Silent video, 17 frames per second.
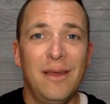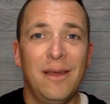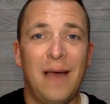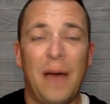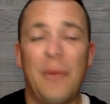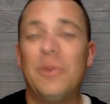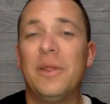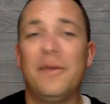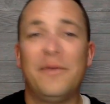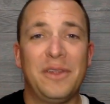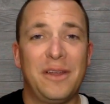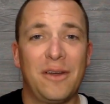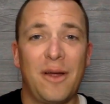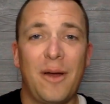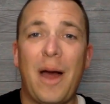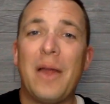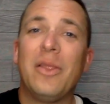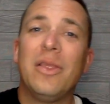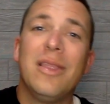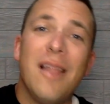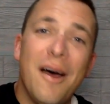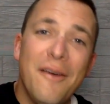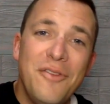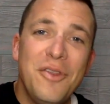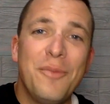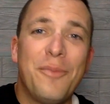I would love to hear I'd
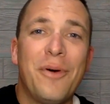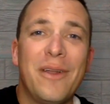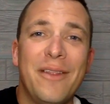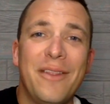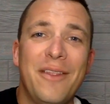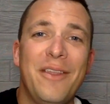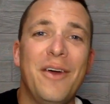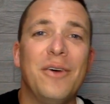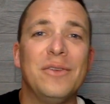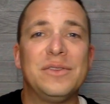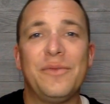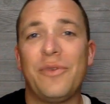love you to put it in the notes.